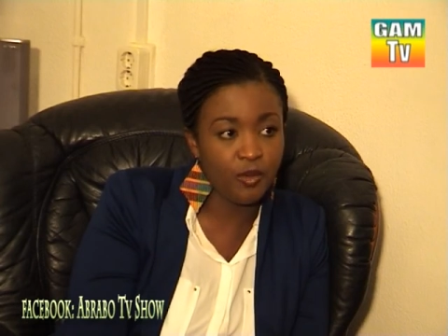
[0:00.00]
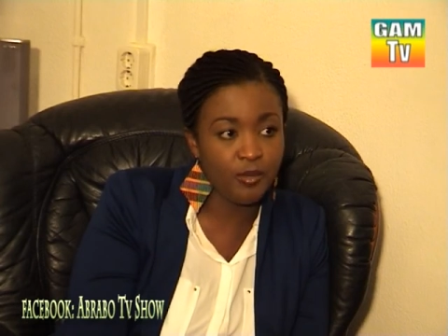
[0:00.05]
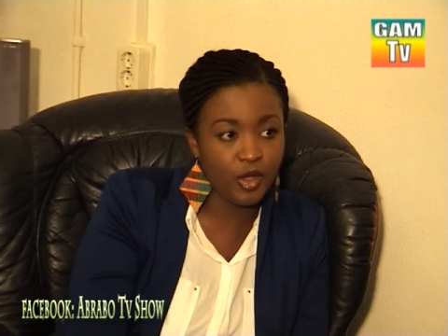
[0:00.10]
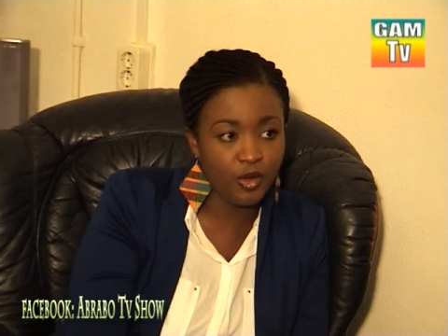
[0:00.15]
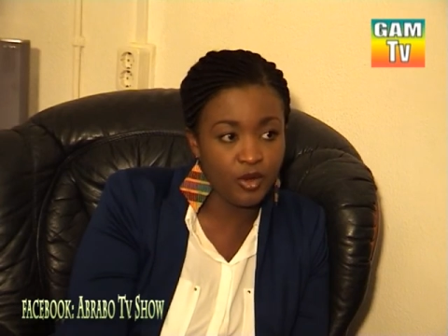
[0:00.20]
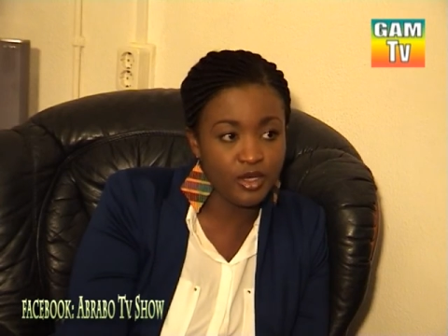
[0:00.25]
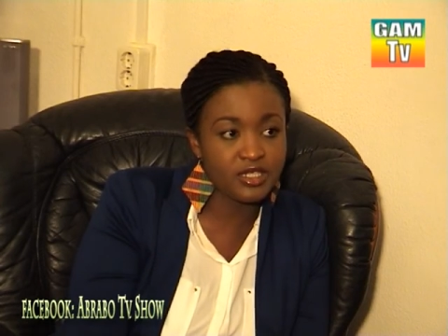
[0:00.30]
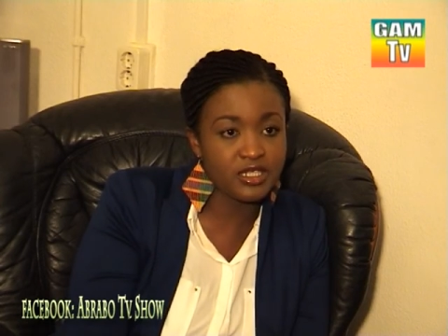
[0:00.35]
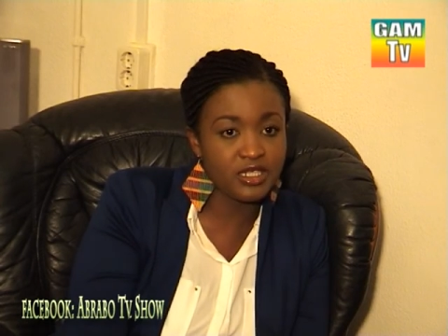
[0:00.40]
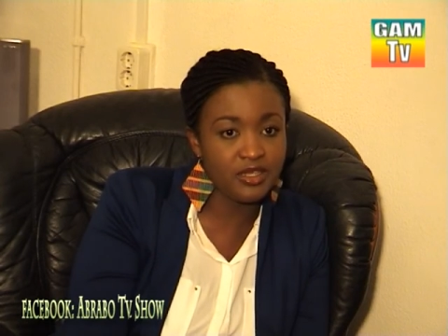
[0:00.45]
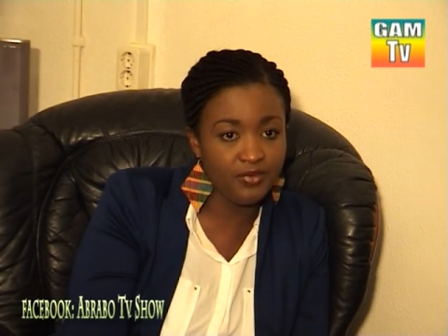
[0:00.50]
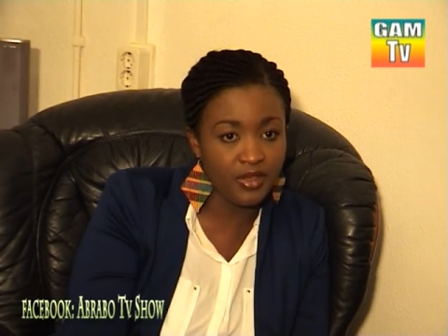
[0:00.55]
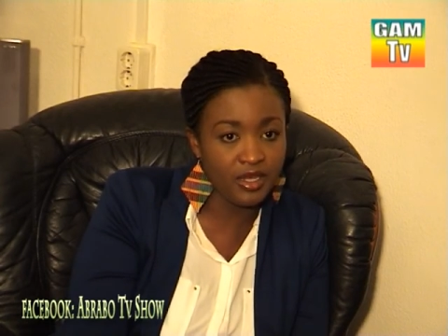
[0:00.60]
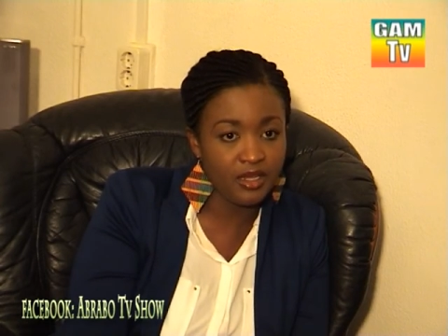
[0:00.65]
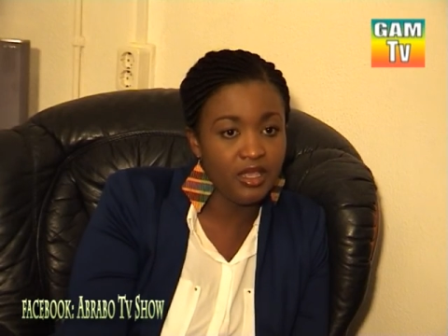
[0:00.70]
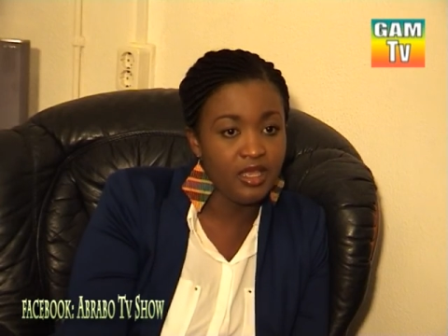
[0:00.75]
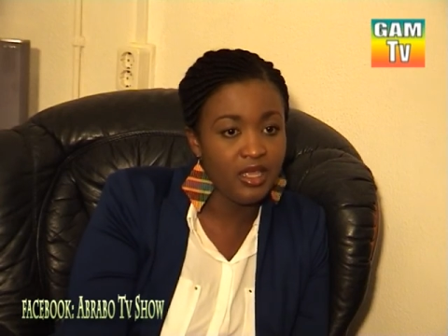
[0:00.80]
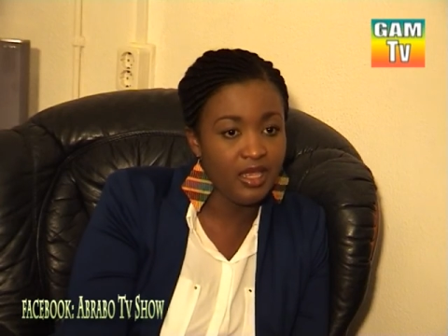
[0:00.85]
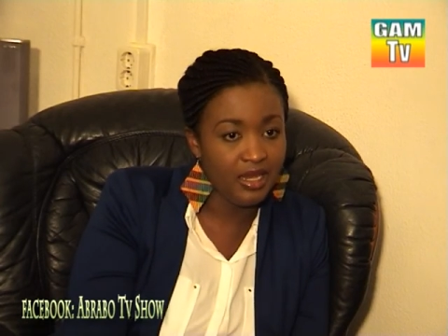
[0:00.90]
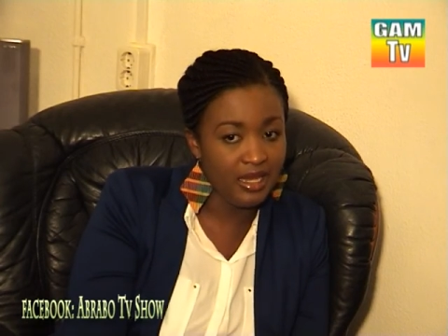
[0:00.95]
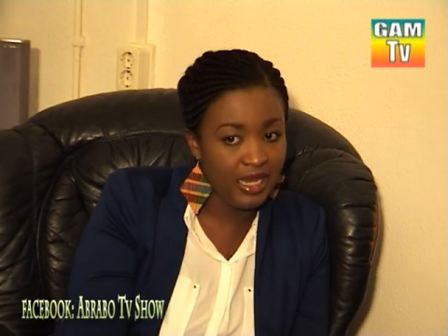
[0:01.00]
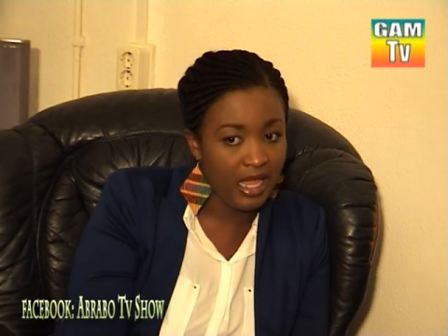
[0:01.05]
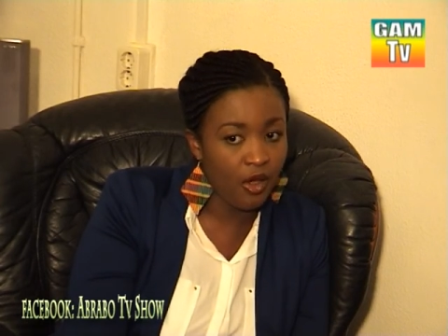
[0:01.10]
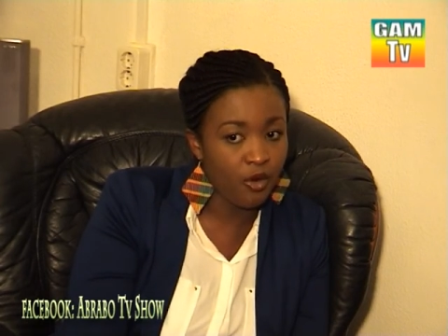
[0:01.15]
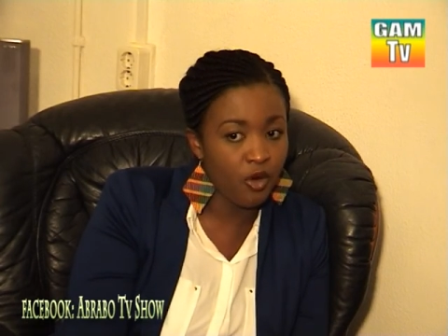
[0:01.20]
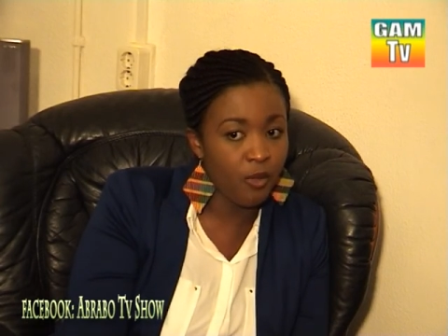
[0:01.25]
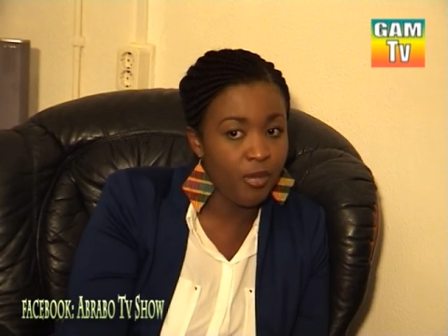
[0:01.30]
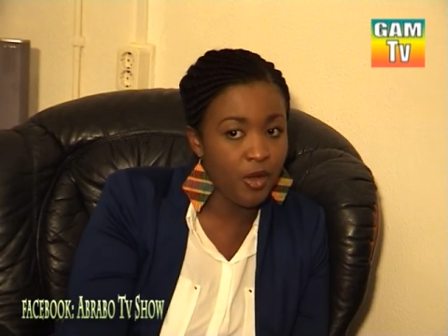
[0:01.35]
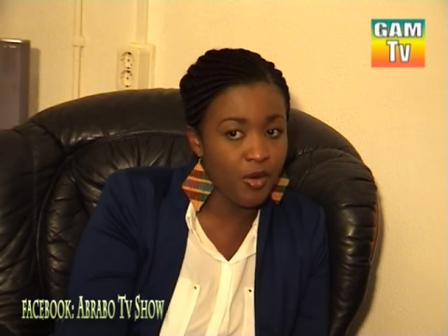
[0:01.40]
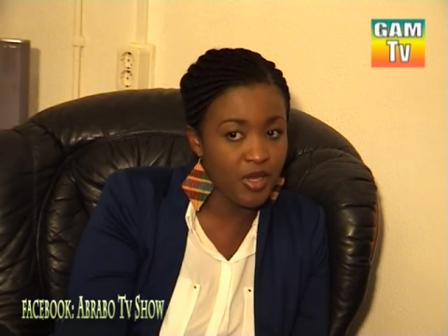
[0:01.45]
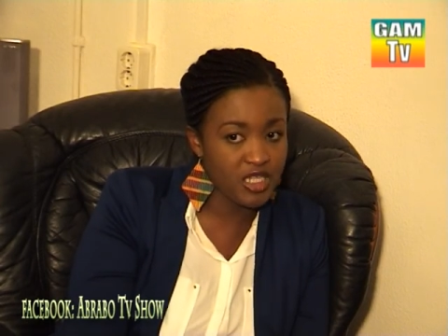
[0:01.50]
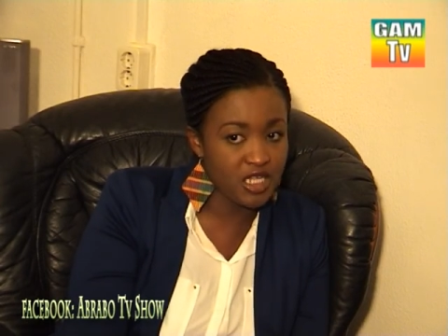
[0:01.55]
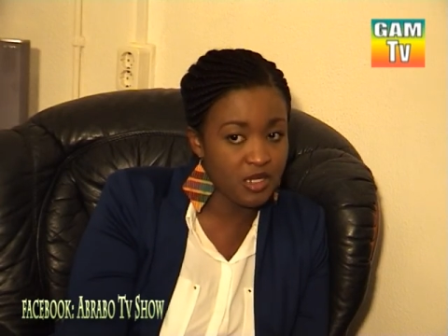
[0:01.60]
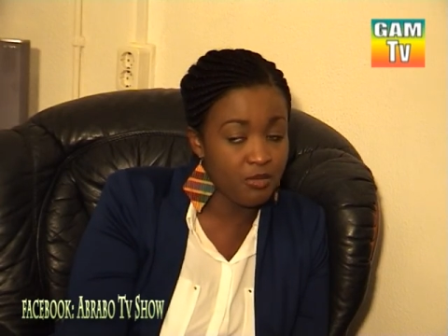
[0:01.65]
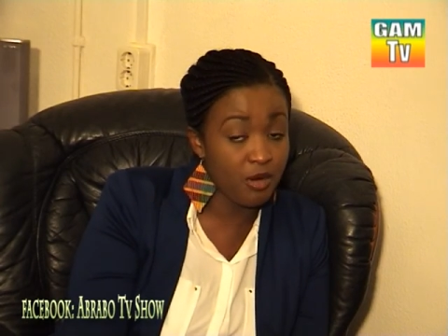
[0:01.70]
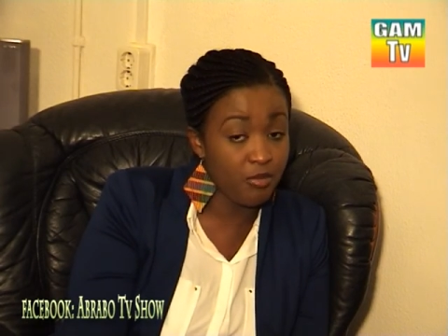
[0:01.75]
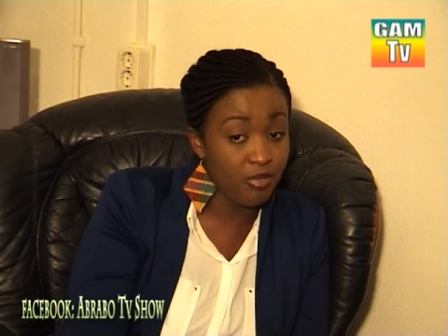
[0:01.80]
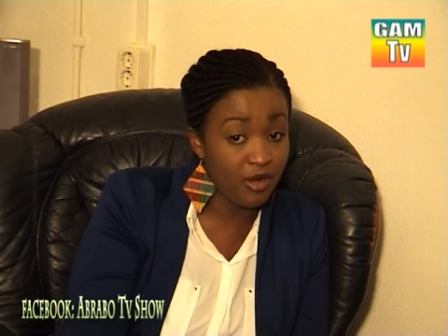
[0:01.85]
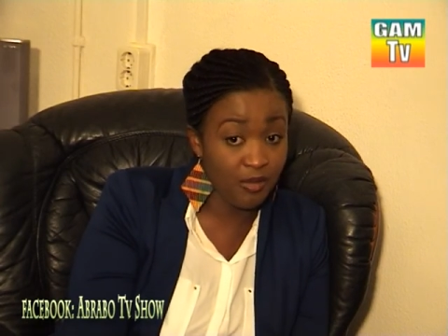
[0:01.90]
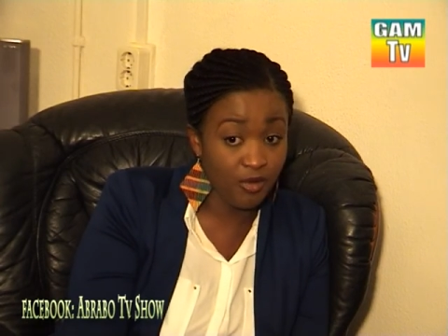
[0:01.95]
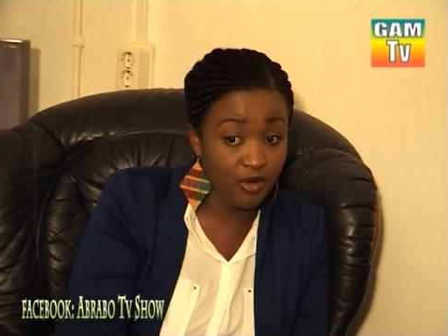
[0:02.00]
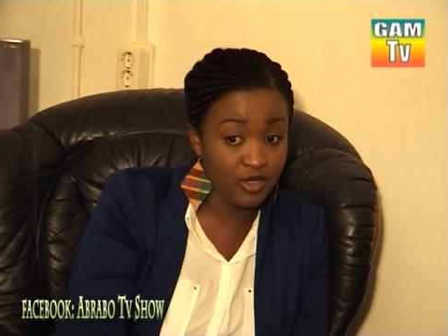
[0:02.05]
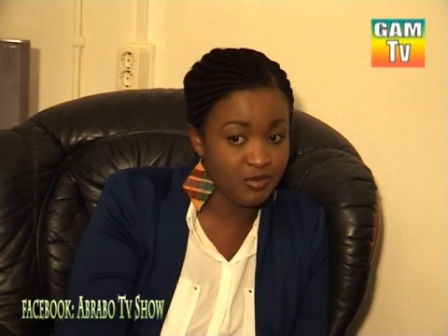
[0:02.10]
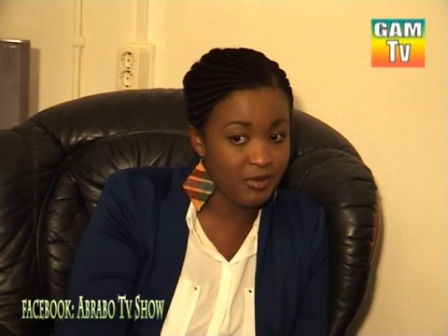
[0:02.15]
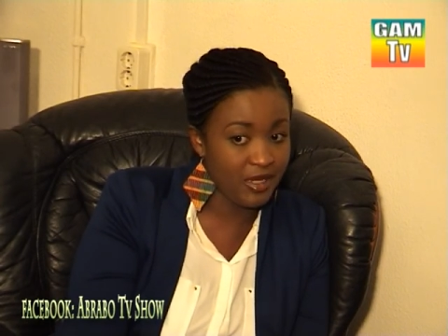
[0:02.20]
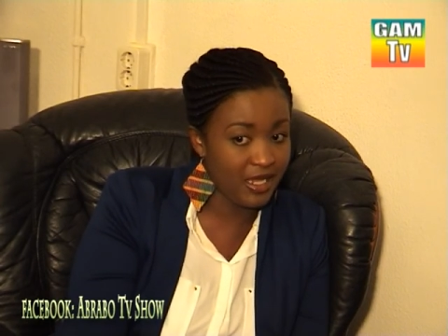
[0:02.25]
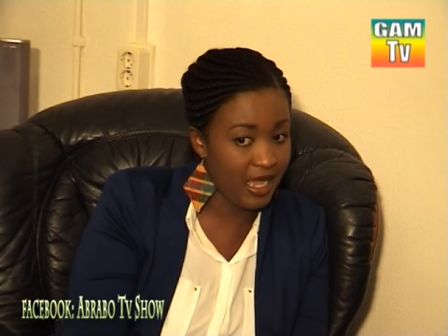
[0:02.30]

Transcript: because even now the parents in the brain because me